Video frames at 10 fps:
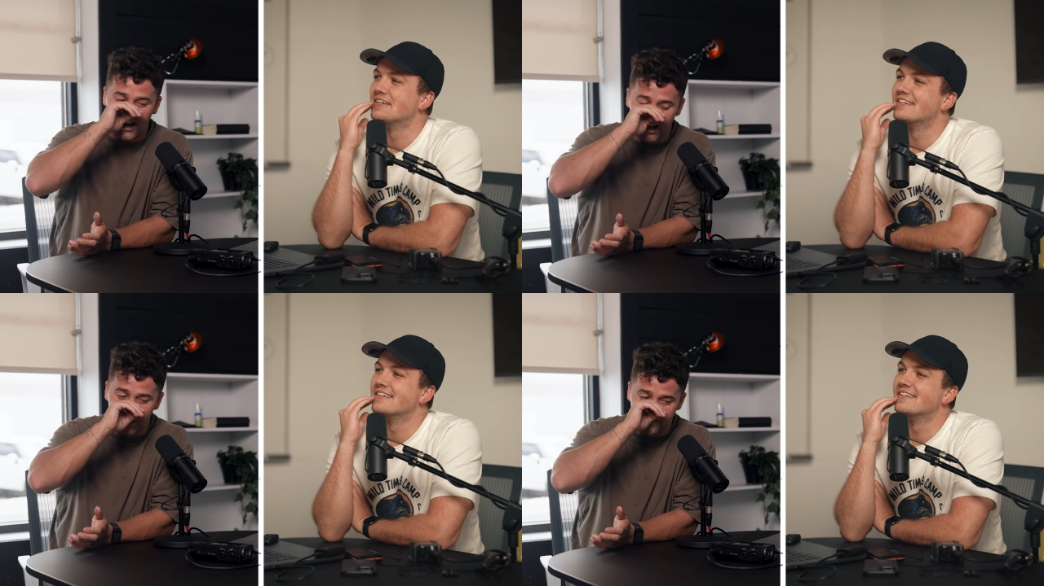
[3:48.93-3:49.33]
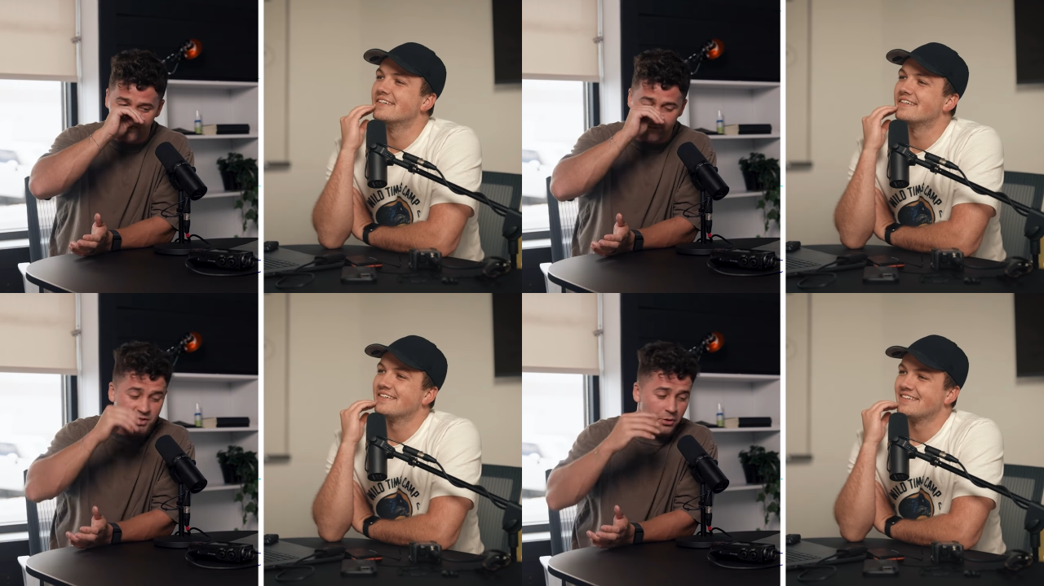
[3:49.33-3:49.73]

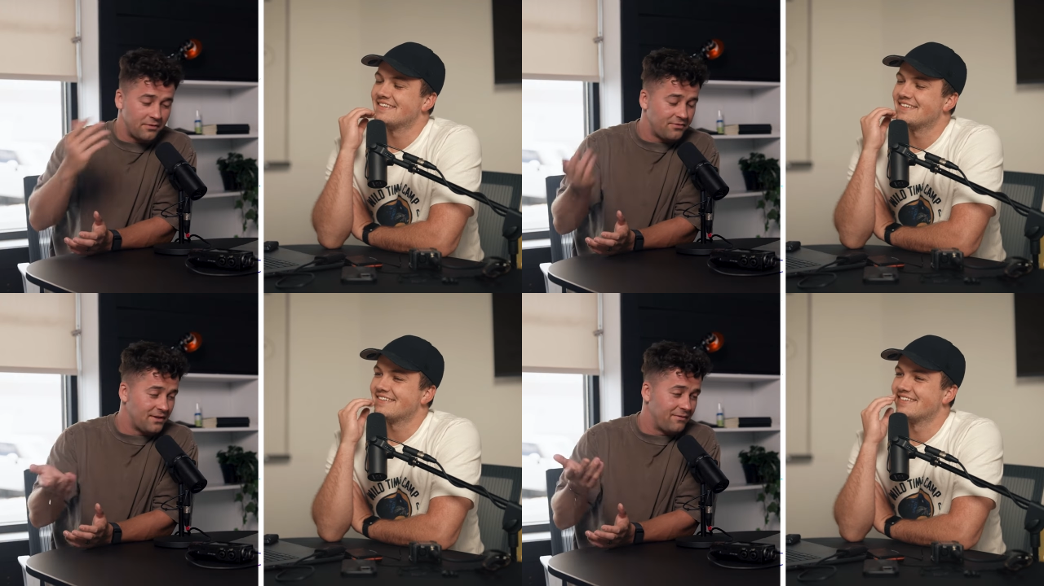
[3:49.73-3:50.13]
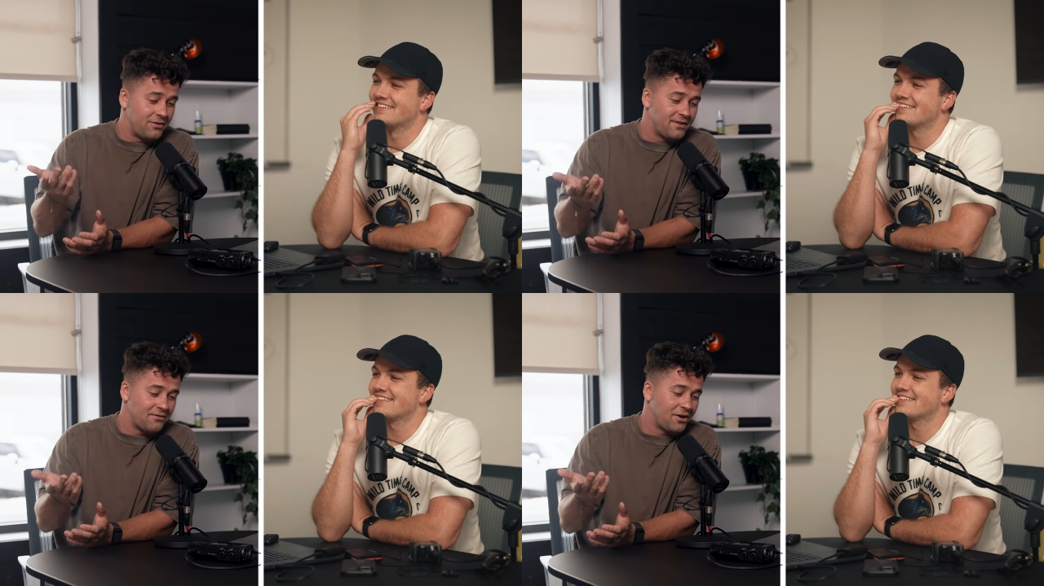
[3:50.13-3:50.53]
Speaker 1: Um, so if
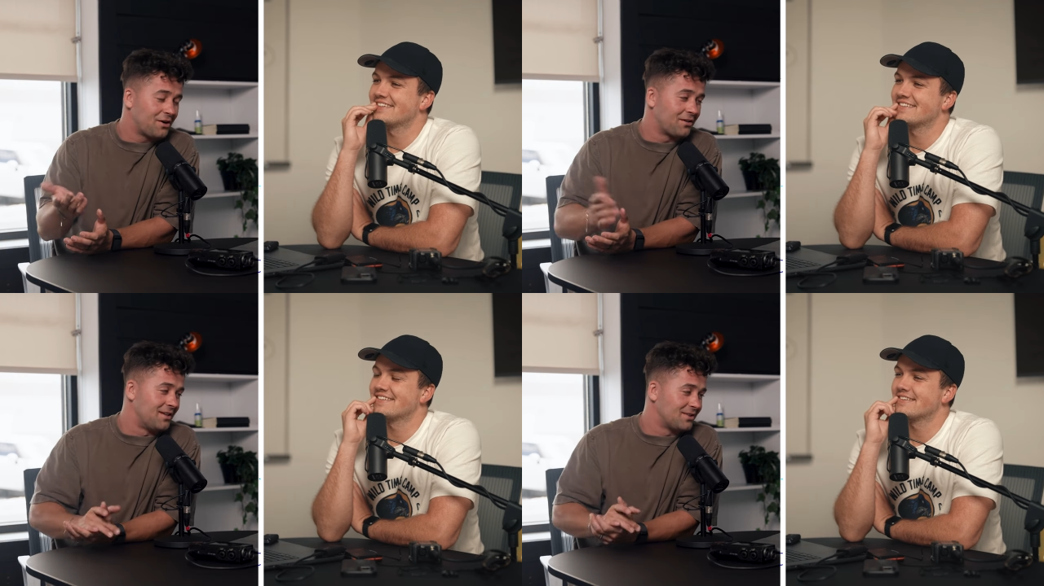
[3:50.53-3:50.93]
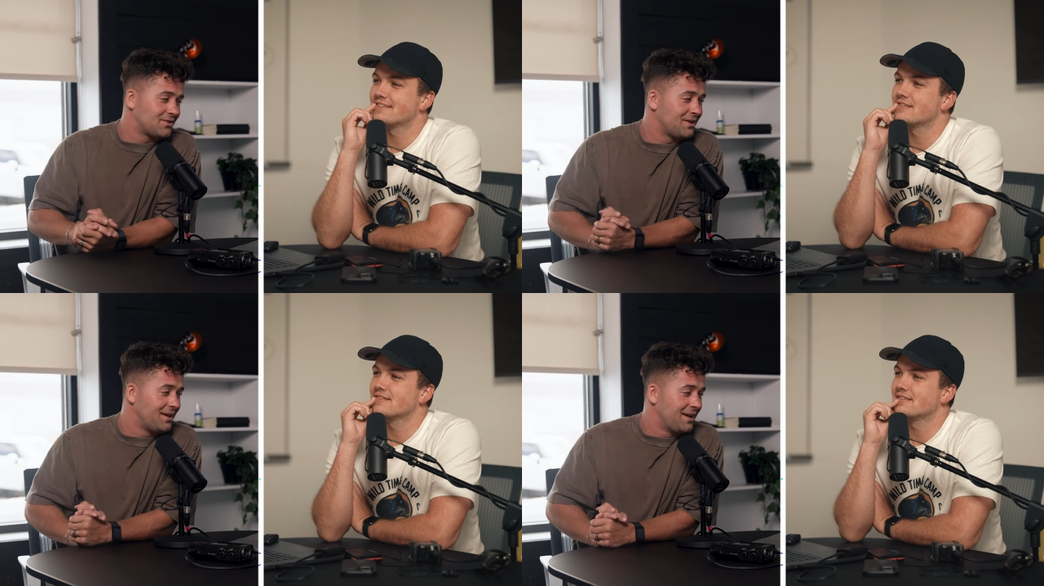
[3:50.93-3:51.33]
if you've never heard of
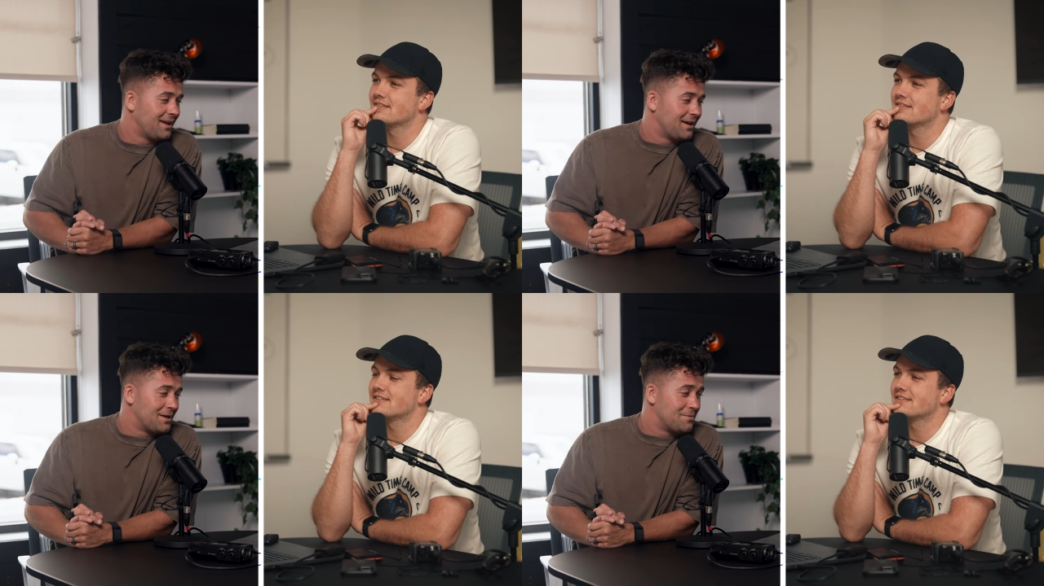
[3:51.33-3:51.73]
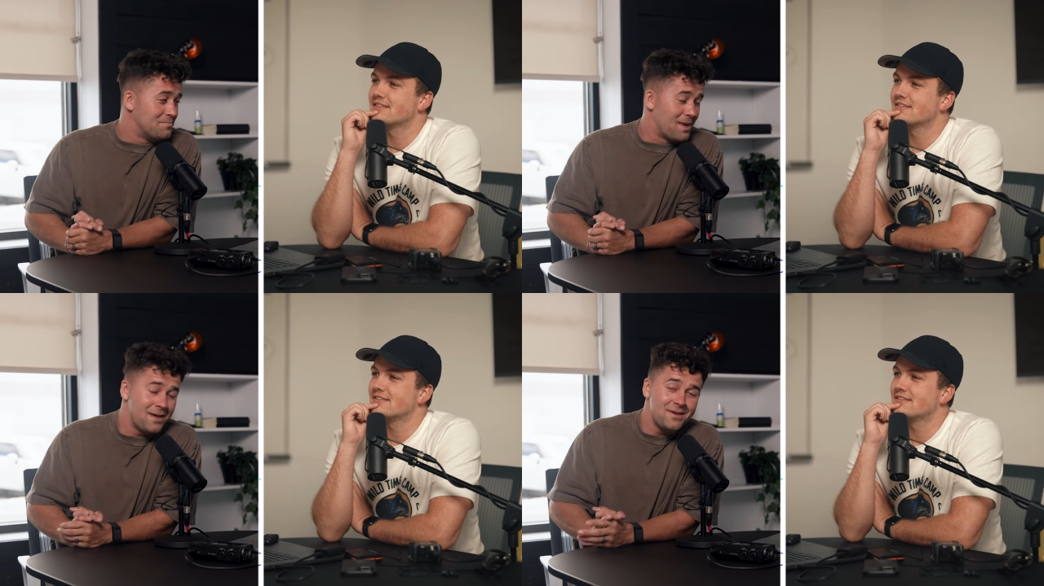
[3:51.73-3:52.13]
this,
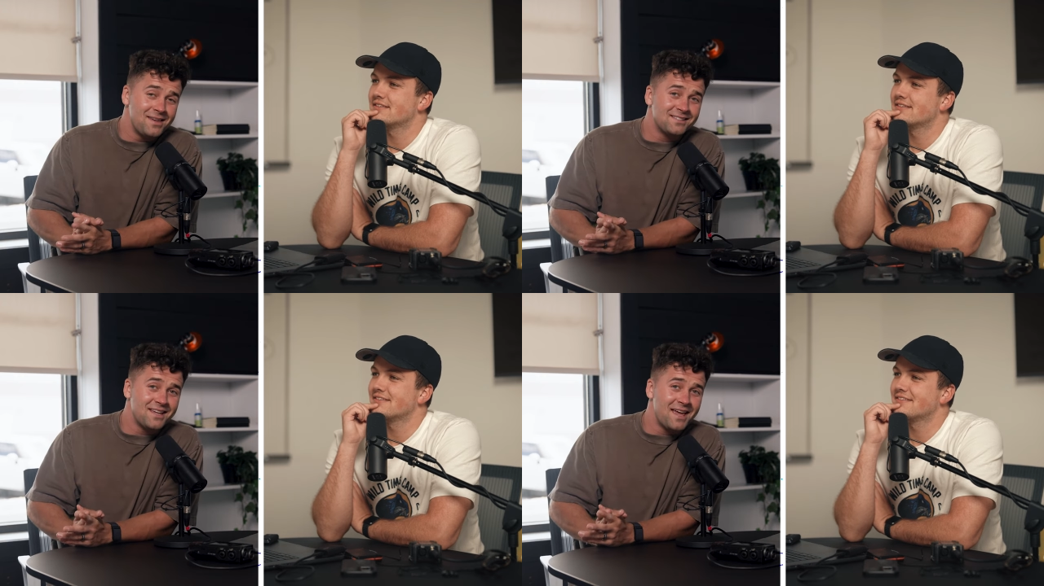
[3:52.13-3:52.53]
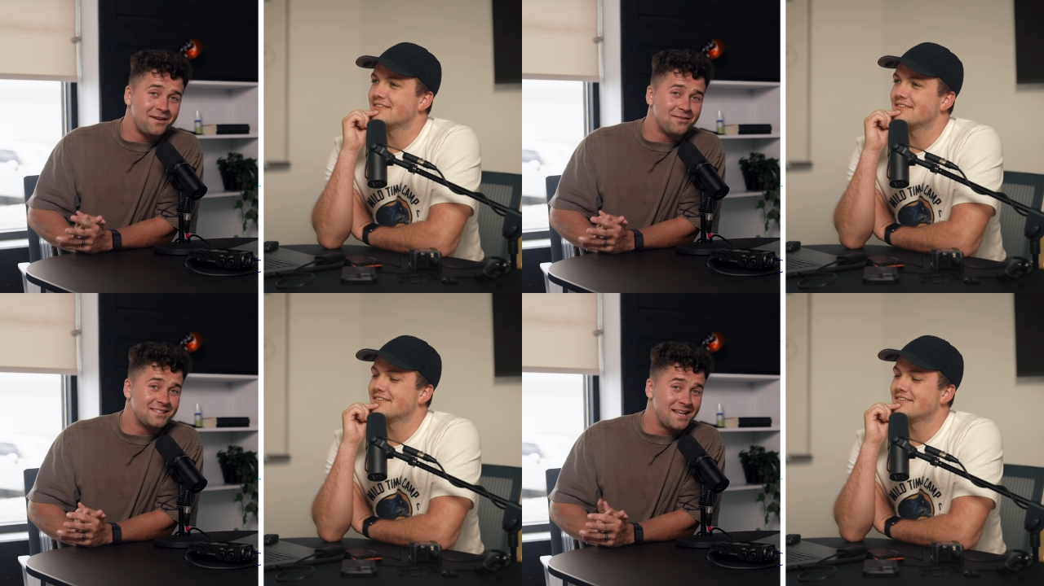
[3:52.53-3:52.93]
maybe it's
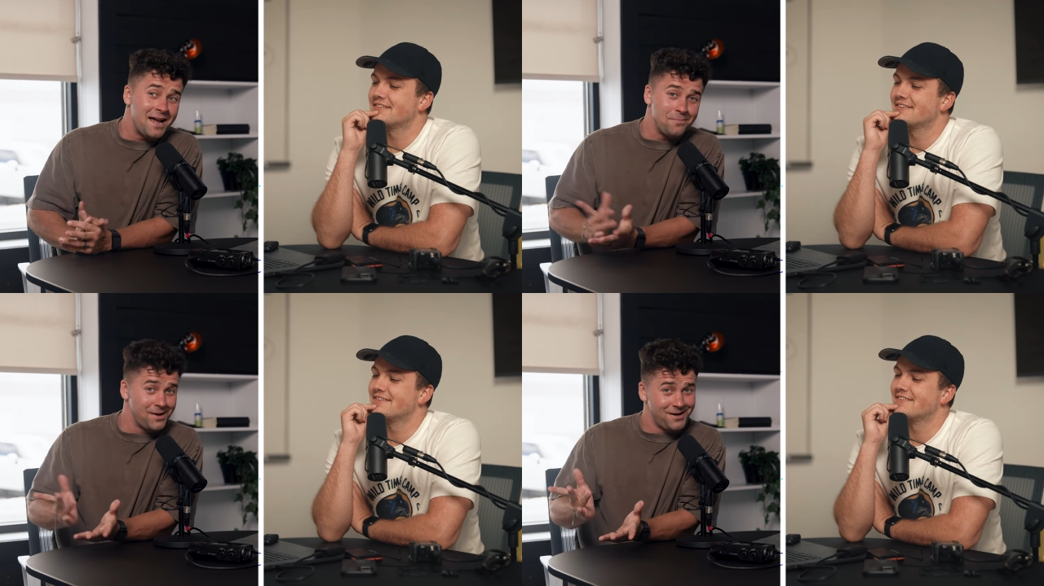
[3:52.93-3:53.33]
ahead of its time.